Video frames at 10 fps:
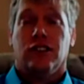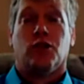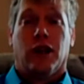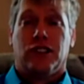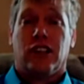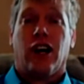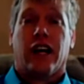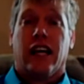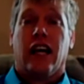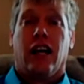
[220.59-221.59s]
So I
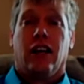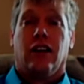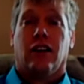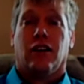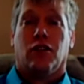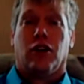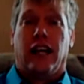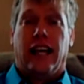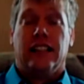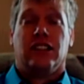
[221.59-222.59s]
started in
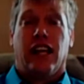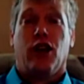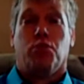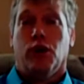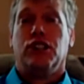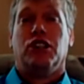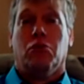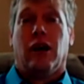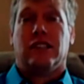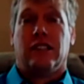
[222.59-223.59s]
each day
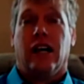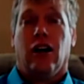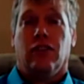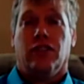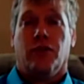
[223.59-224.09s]
pushing myself,